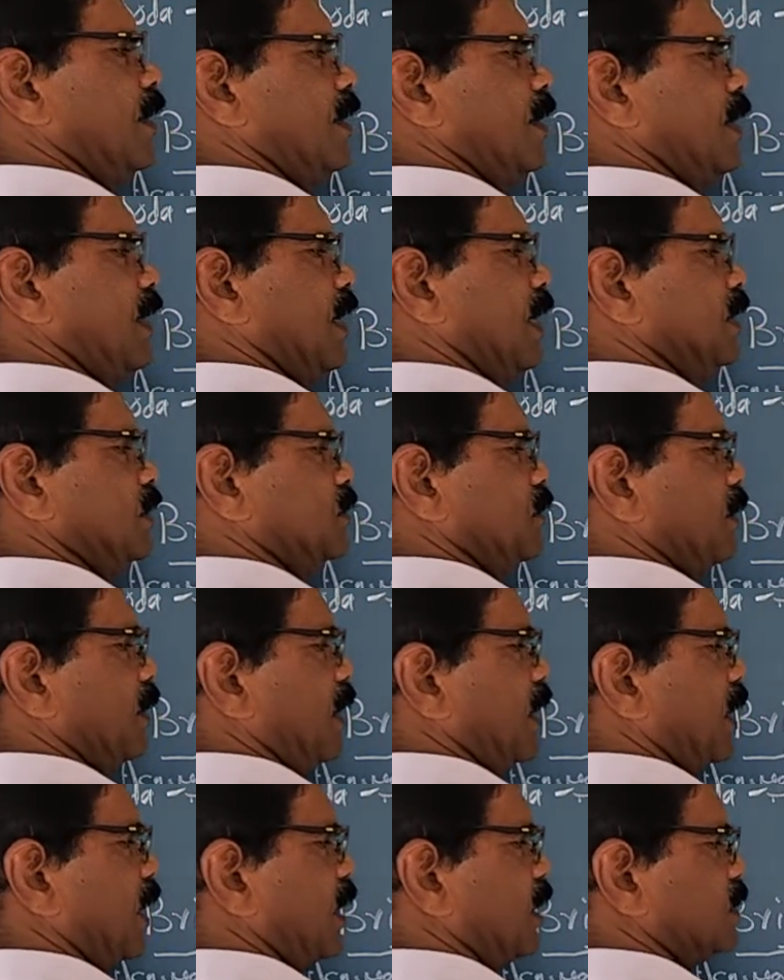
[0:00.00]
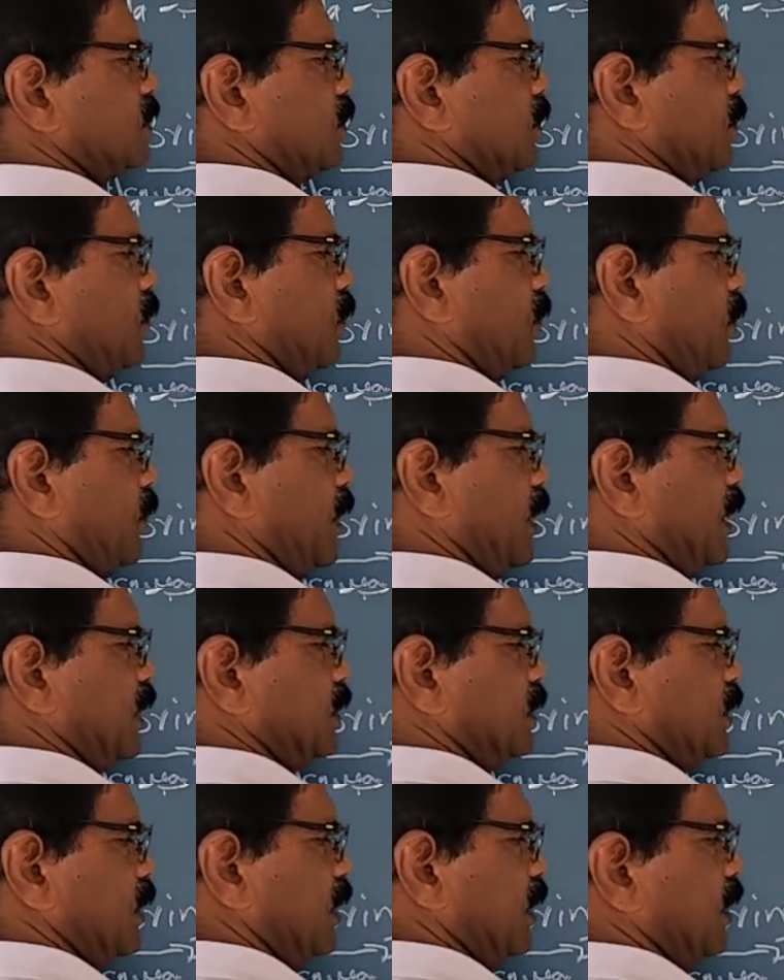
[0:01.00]
as well as
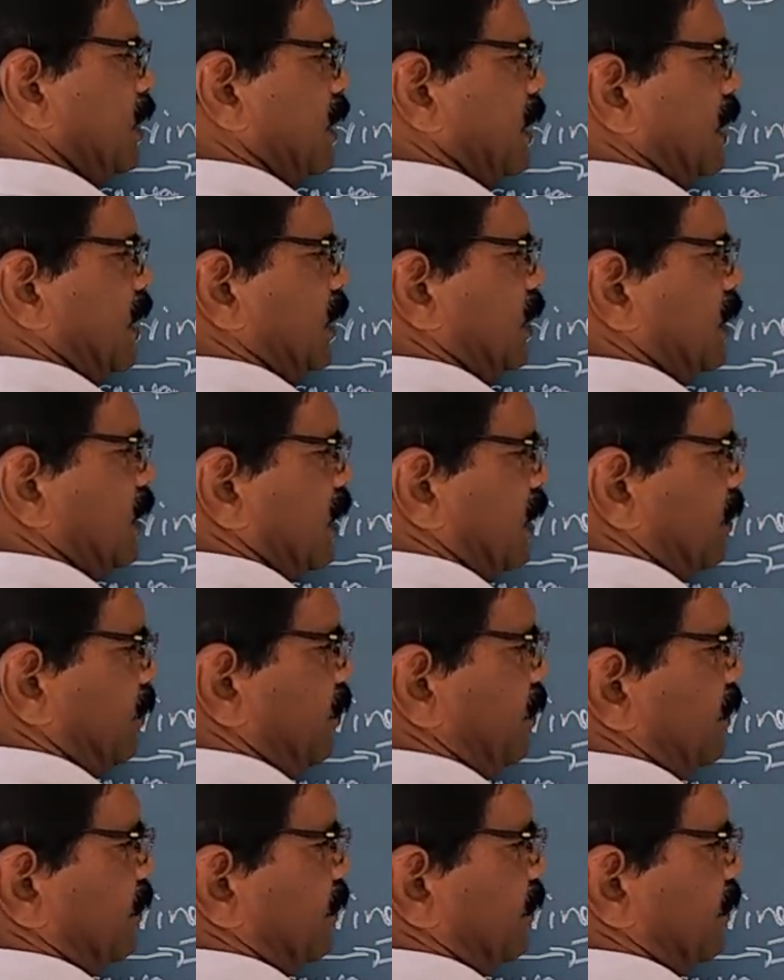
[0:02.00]
OH negative.